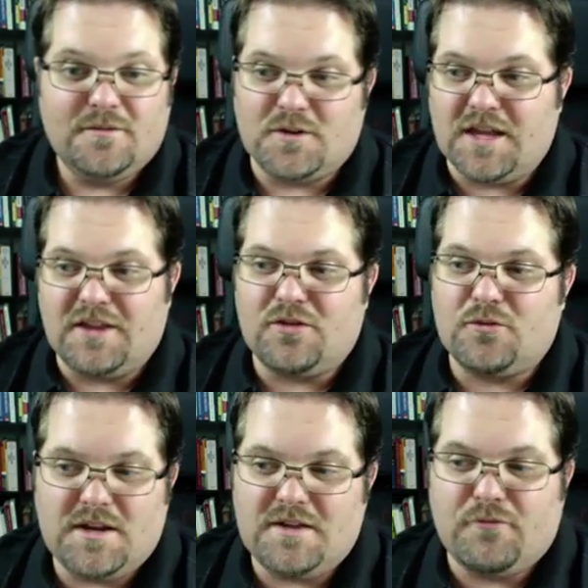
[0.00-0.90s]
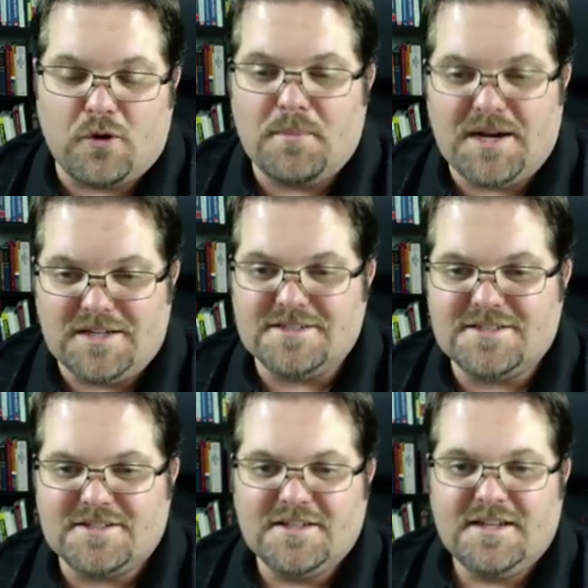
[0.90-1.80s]
for like 3-4
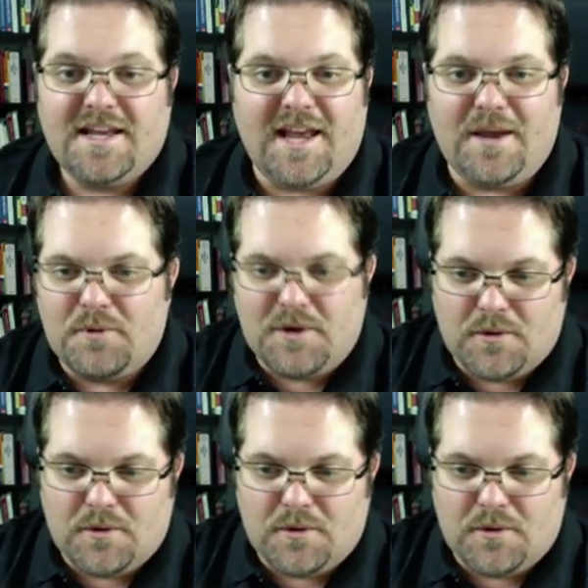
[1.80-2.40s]
months, and